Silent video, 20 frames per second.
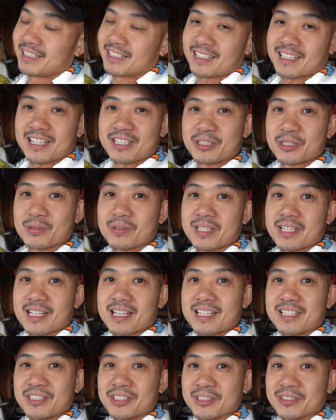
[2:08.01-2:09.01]
gotta do what you
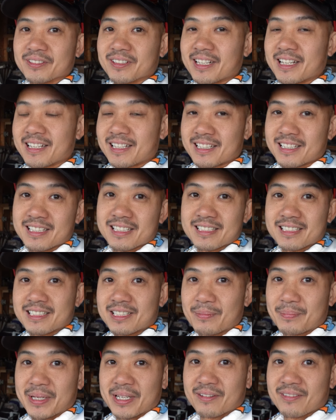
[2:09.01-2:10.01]
gotta do, right? Because
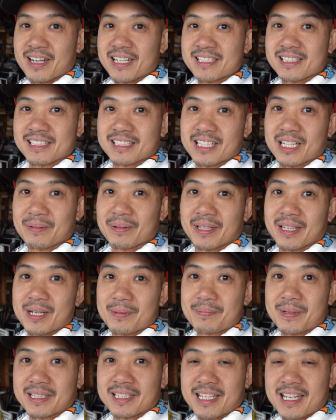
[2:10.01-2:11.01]
the big race is coming
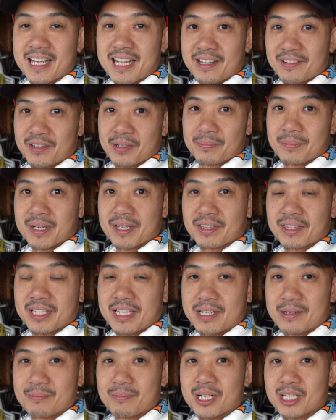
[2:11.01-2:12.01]
up at the end of the month
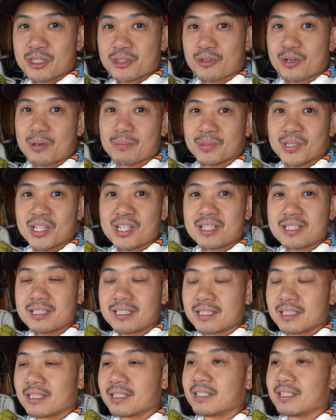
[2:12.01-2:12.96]
in Mont Tremblant.